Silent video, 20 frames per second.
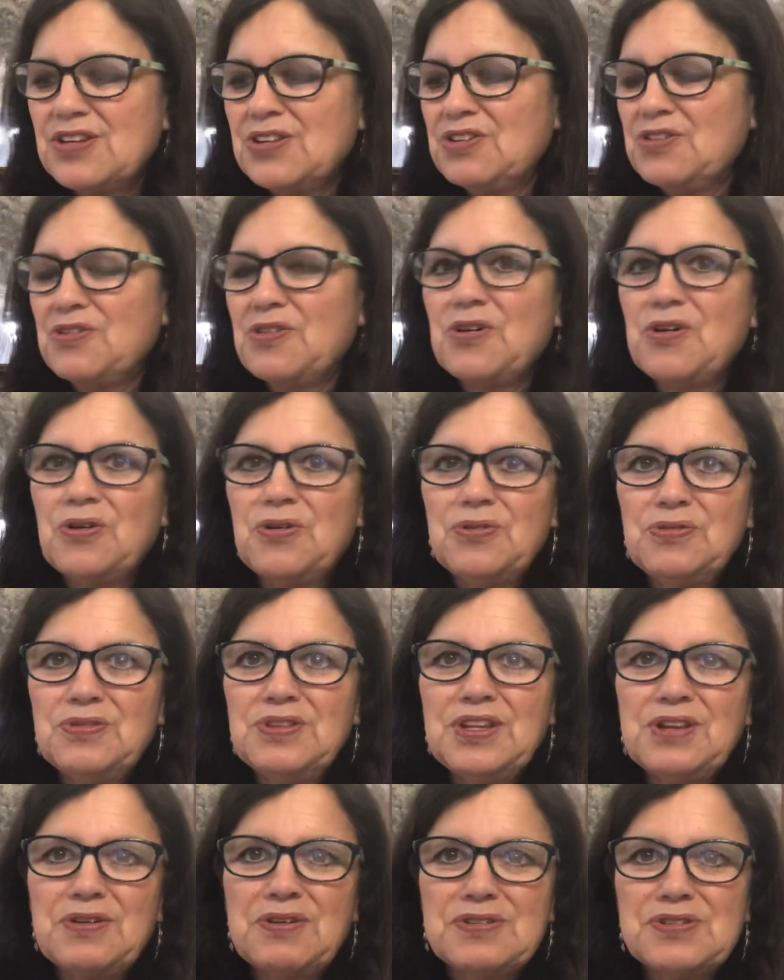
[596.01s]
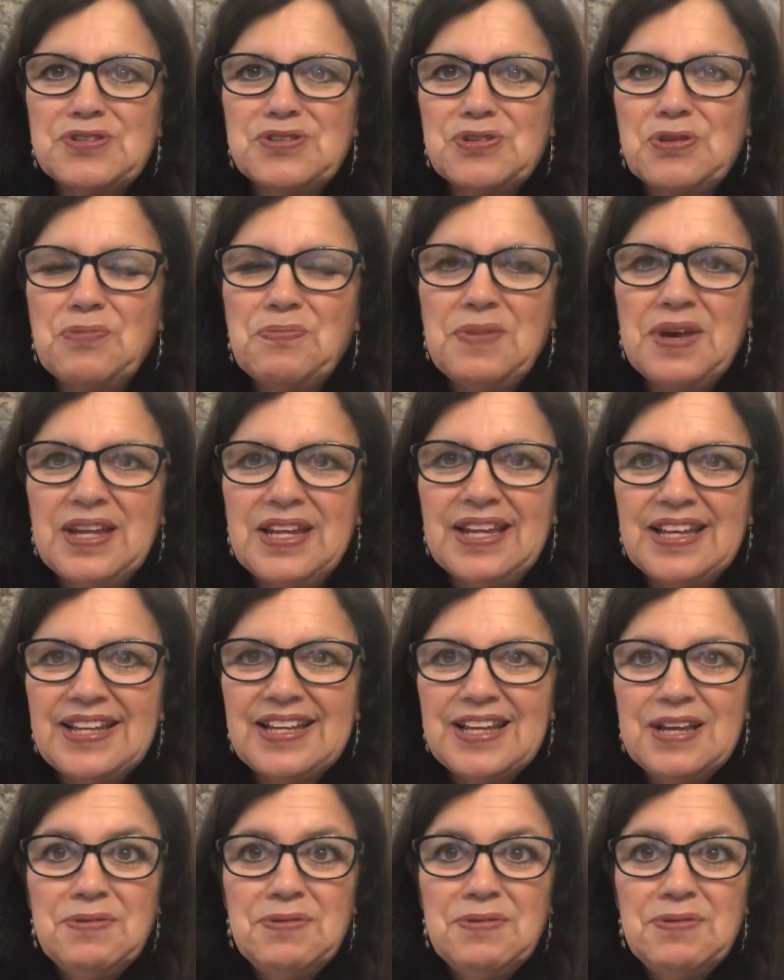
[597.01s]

on your own. There are so many.